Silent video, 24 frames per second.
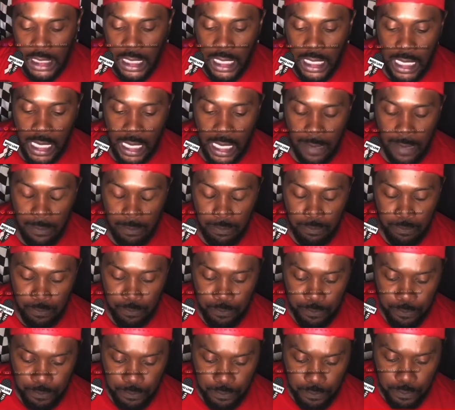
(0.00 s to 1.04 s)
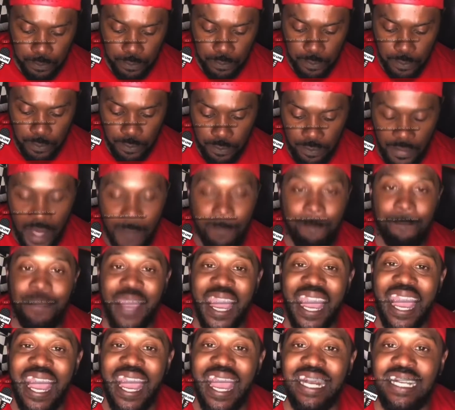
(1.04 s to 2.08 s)
um
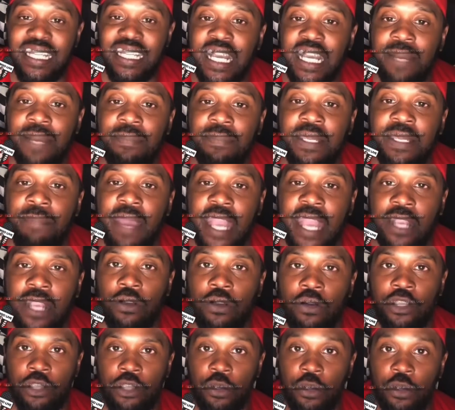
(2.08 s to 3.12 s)
bad coming back on you.